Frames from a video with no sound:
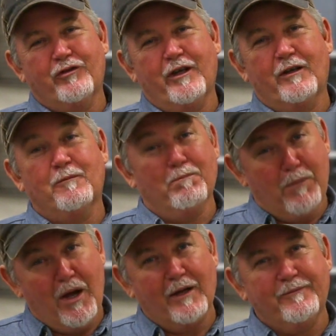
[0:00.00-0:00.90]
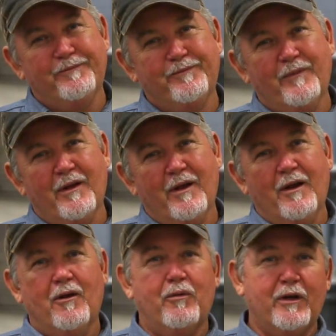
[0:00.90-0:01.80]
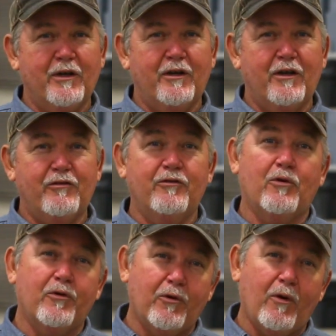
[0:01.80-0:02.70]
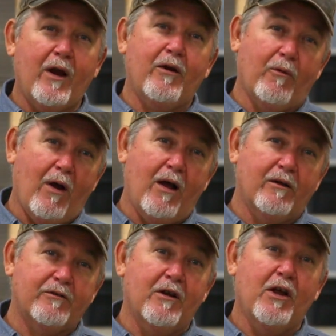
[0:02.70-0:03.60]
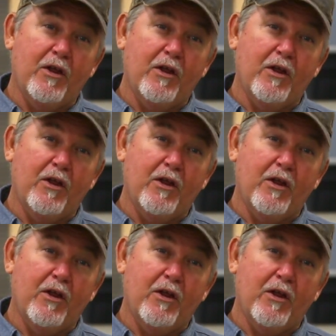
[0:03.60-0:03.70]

stick, but when conditions or terrain arise,